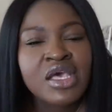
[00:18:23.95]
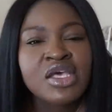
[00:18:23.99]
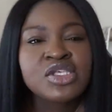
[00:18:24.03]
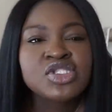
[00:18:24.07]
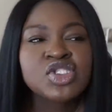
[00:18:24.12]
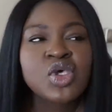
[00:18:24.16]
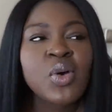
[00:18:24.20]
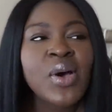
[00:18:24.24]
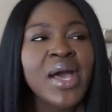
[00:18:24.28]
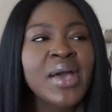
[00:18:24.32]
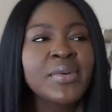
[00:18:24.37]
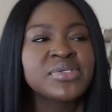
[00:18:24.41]

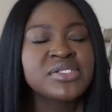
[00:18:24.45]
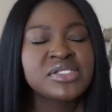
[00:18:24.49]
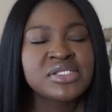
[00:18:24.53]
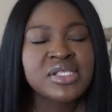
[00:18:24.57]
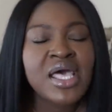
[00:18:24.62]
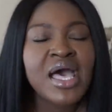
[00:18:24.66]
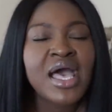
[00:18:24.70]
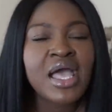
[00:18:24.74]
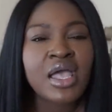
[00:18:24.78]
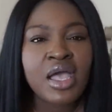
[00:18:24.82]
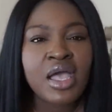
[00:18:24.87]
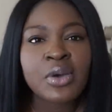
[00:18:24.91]
So I was
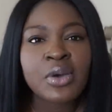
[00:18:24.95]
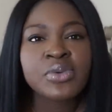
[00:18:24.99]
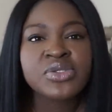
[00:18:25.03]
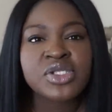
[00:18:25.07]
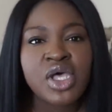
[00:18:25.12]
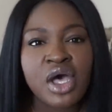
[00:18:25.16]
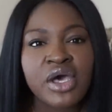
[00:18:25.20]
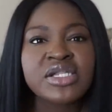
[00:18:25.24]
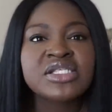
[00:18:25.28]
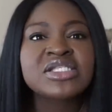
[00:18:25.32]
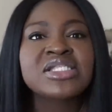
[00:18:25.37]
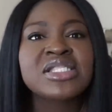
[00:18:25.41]

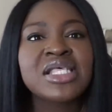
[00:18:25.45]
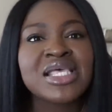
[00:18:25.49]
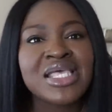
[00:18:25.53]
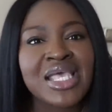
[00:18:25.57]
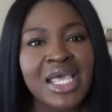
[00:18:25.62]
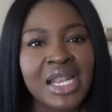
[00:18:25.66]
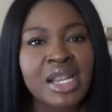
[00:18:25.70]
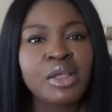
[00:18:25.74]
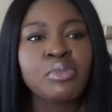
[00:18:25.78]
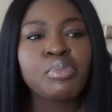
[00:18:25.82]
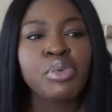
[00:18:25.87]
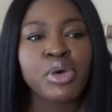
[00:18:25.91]
honestly
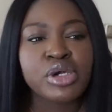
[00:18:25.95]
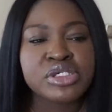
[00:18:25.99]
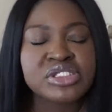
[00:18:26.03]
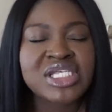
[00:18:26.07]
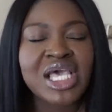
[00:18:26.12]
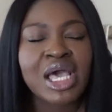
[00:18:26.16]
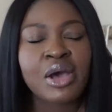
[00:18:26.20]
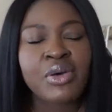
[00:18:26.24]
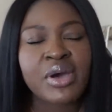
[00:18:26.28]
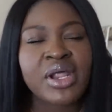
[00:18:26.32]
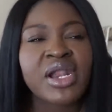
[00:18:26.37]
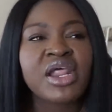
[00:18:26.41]
getting burnt out.